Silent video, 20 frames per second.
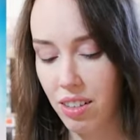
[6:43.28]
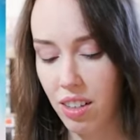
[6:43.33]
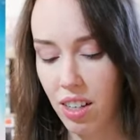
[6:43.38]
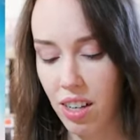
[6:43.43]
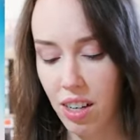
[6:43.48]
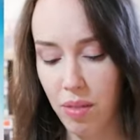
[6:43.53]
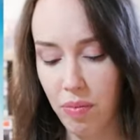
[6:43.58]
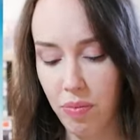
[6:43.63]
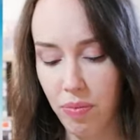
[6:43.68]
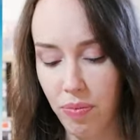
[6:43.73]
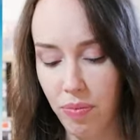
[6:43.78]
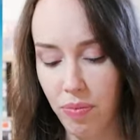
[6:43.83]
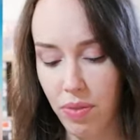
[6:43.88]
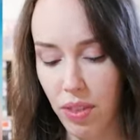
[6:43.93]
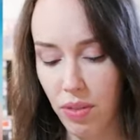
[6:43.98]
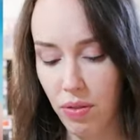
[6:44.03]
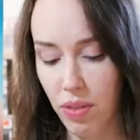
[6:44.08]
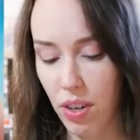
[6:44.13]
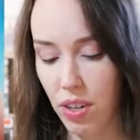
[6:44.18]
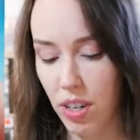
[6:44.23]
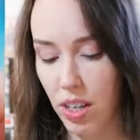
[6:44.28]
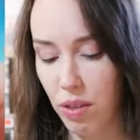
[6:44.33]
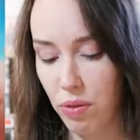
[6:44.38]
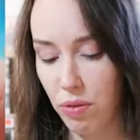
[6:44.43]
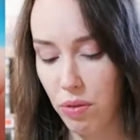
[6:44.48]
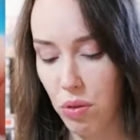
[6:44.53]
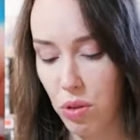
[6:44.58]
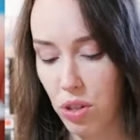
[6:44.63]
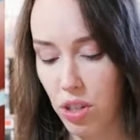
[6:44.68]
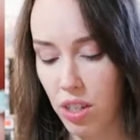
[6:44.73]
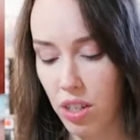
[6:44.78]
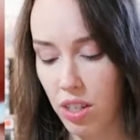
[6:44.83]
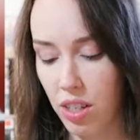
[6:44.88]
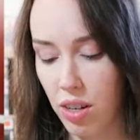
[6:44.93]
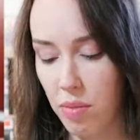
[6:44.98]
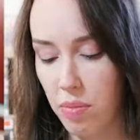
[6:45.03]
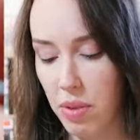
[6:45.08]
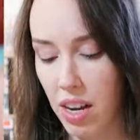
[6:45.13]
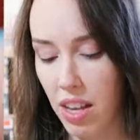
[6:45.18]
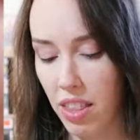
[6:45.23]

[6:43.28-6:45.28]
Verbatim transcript: um, very unfortunate about